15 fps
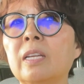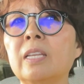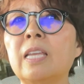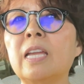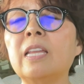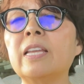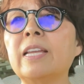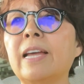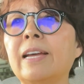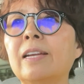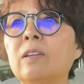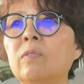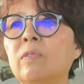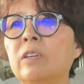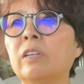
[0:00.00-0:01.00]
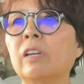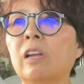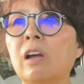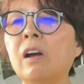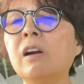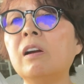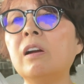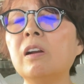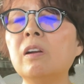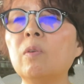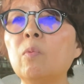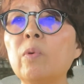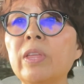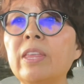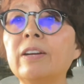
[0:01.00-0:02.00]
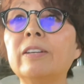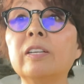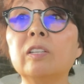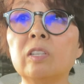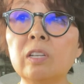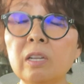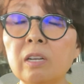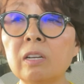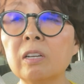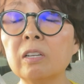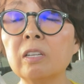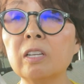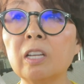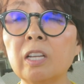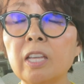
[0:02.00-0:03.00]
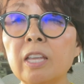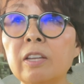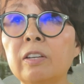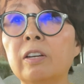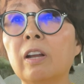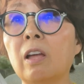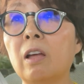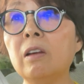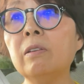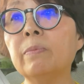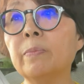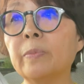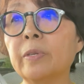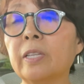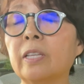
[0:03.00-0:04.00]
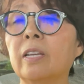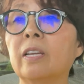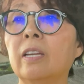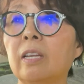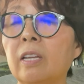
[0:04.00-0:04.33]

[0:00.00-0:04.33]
getting out of her car with her dog in her arms,